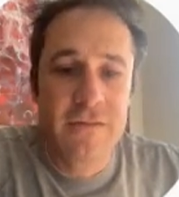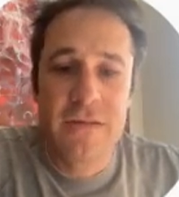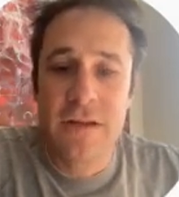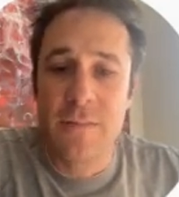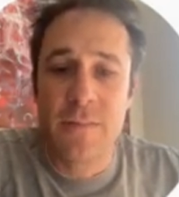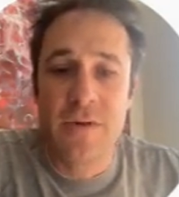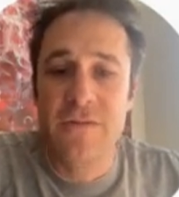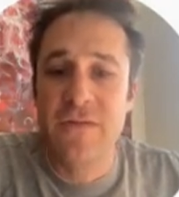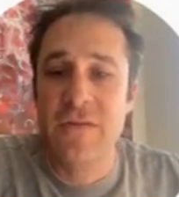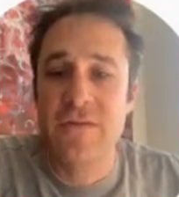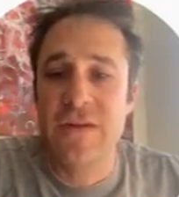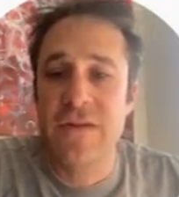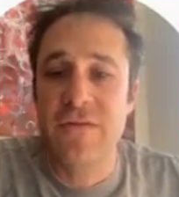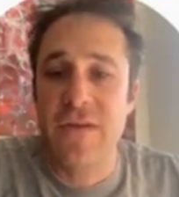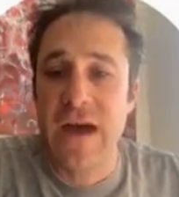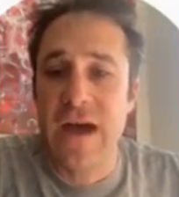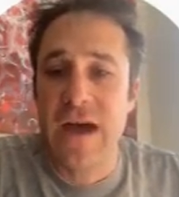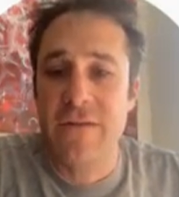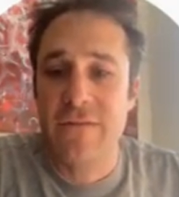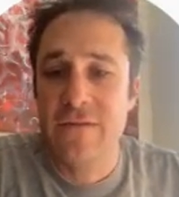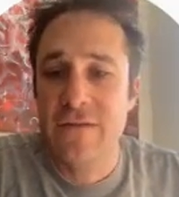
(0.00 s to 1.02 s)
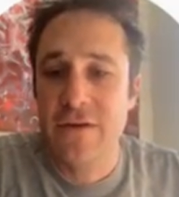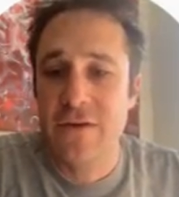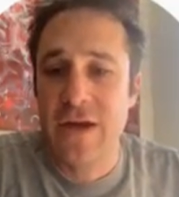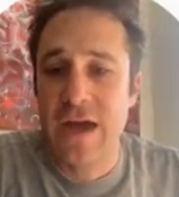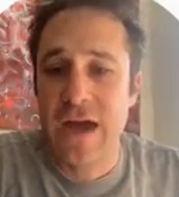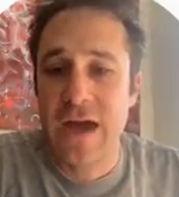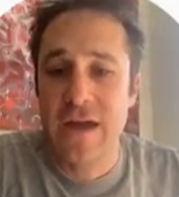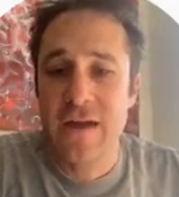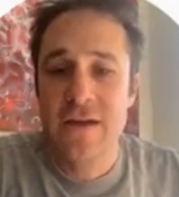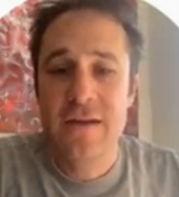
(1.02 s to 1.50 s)
number 55,
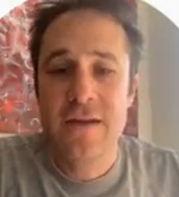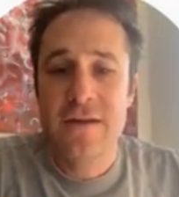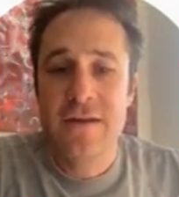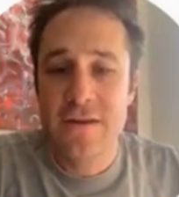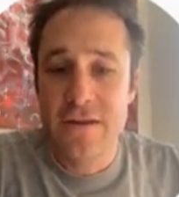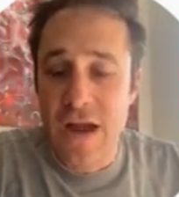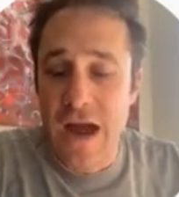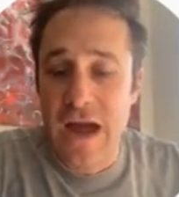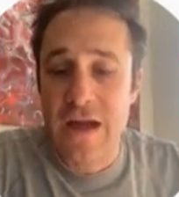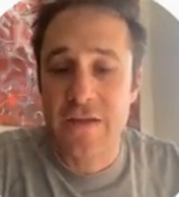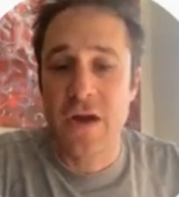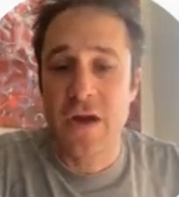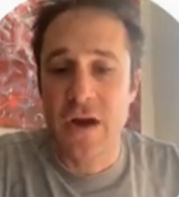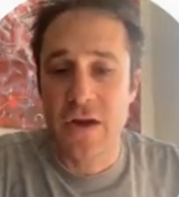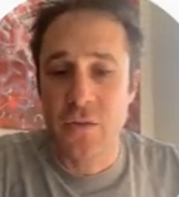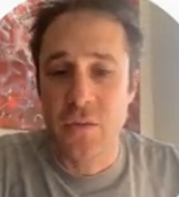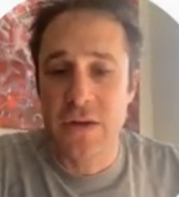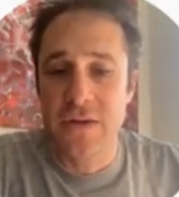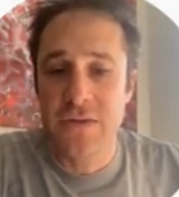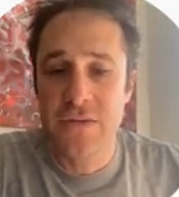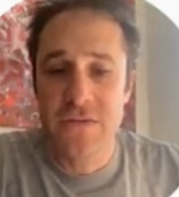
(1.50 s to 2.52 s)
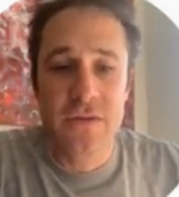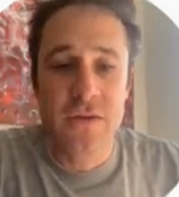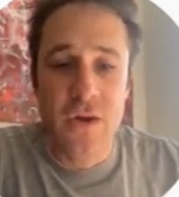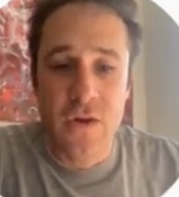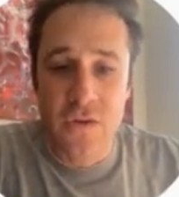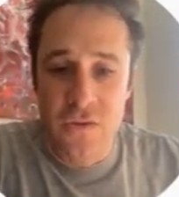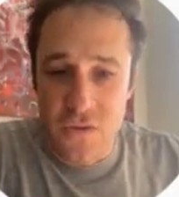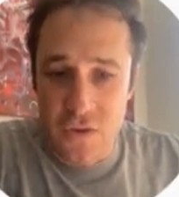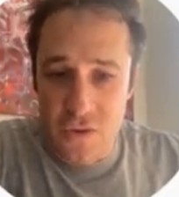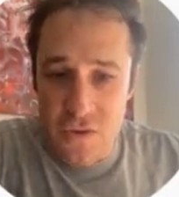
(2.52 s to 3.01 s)
okay? Not the hard ones.
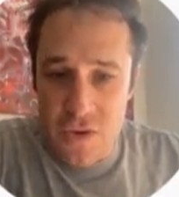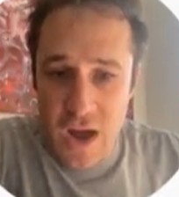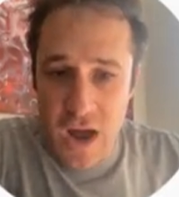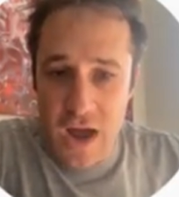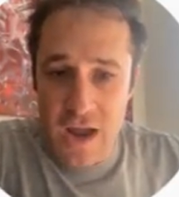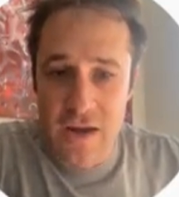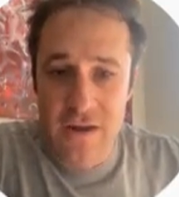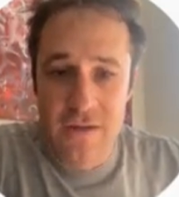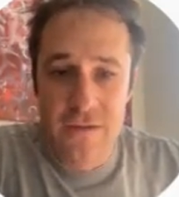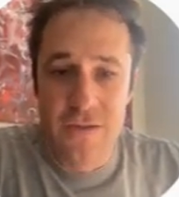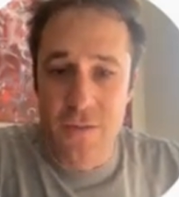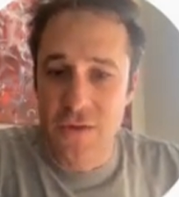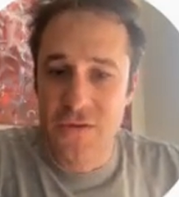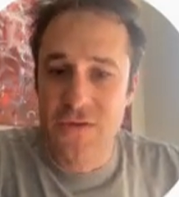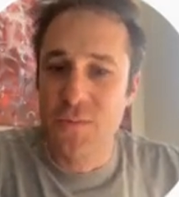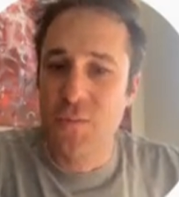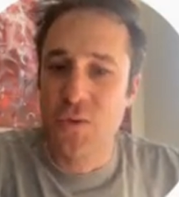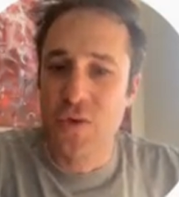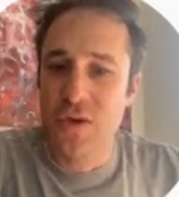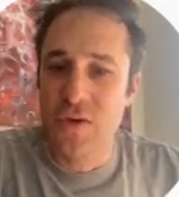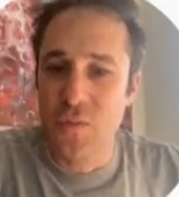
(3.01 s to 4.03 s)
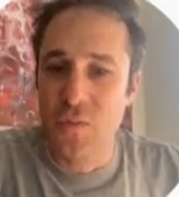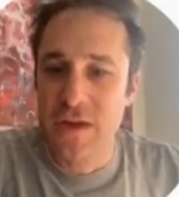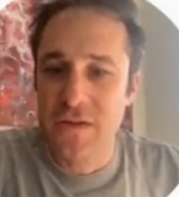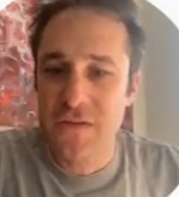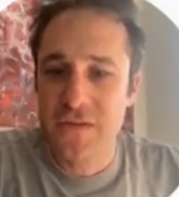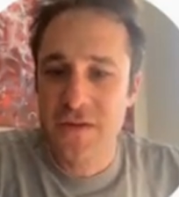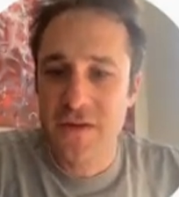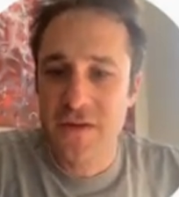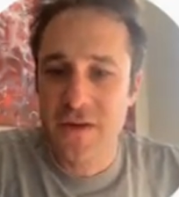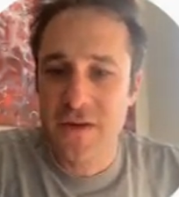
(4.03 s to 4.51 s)
Those are not the most important
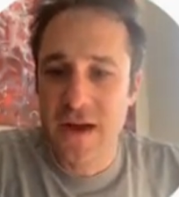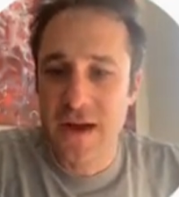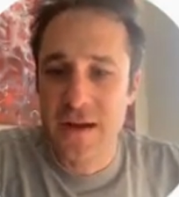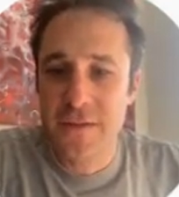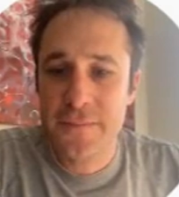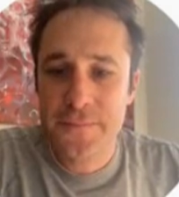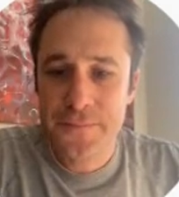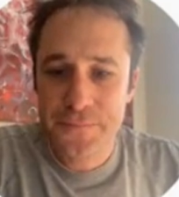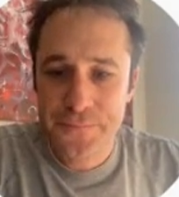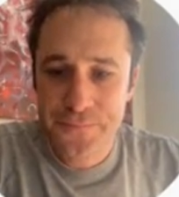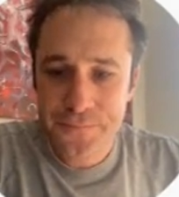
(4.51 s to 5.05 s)
ones, all right?